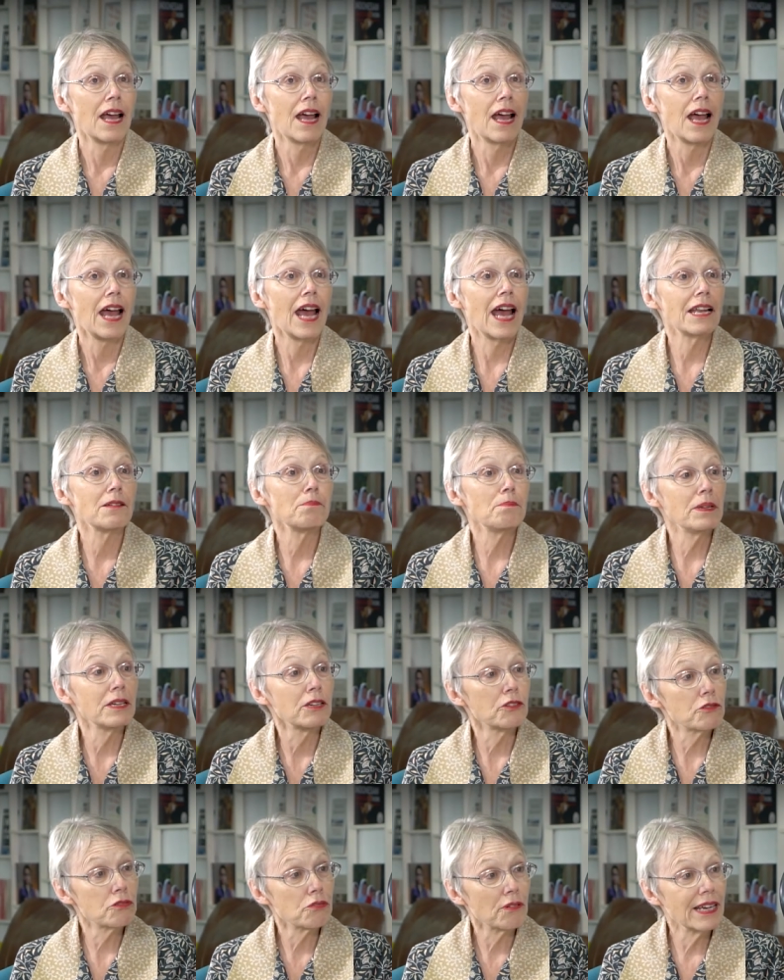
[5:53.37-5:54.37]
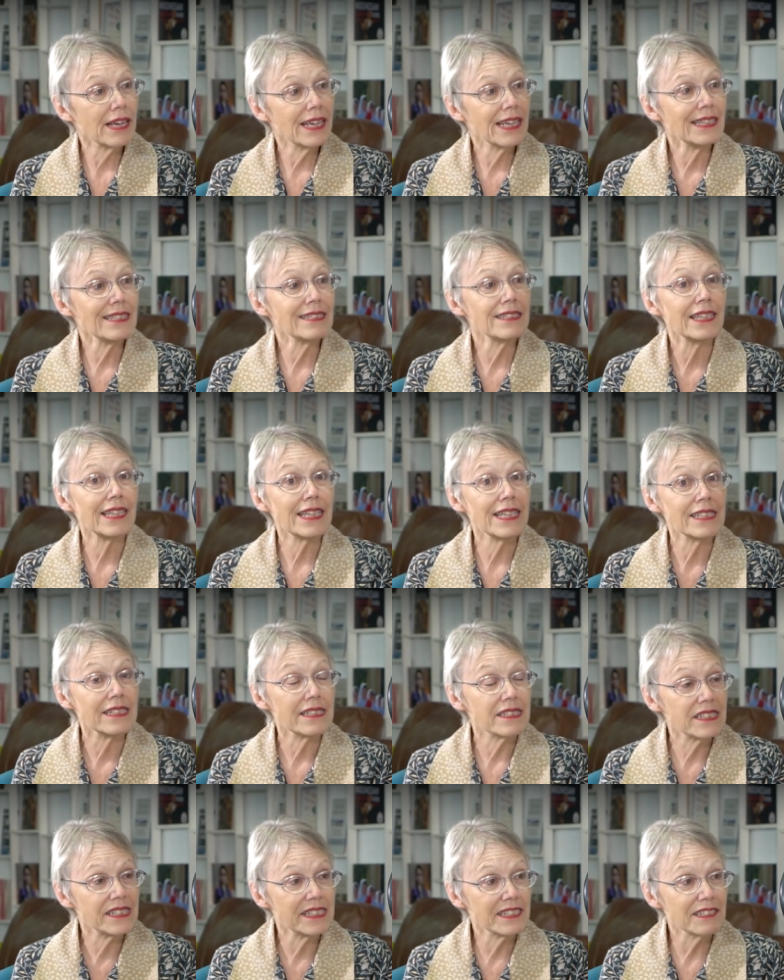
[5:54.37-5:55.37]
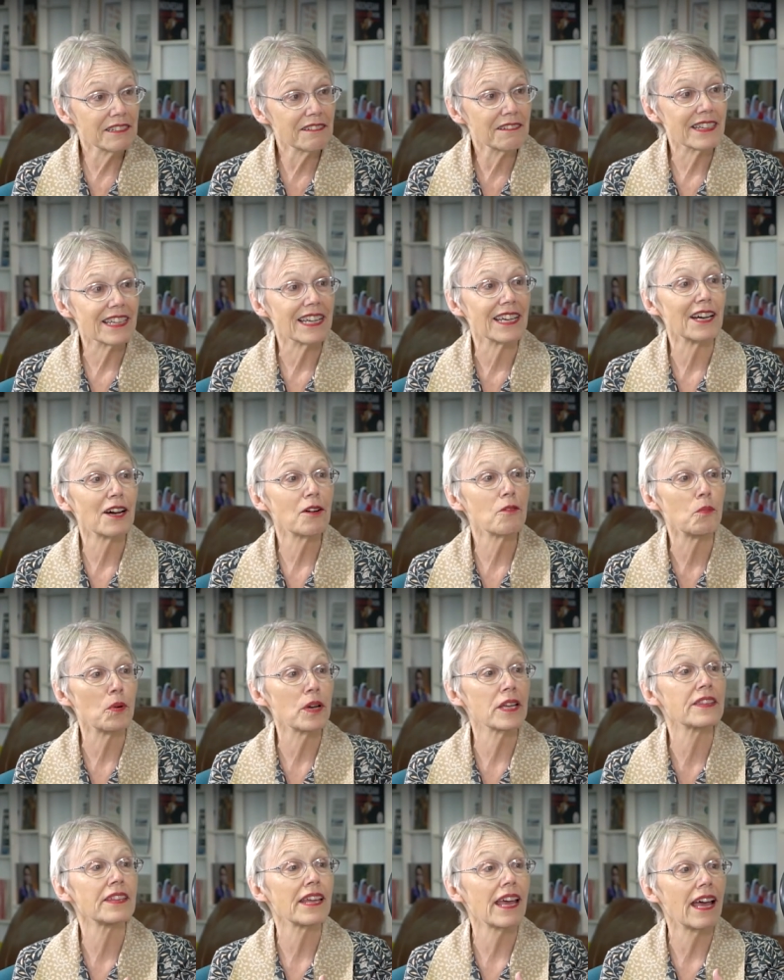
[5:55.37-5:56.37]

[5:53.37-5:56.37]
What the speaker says: had been trained in Syria with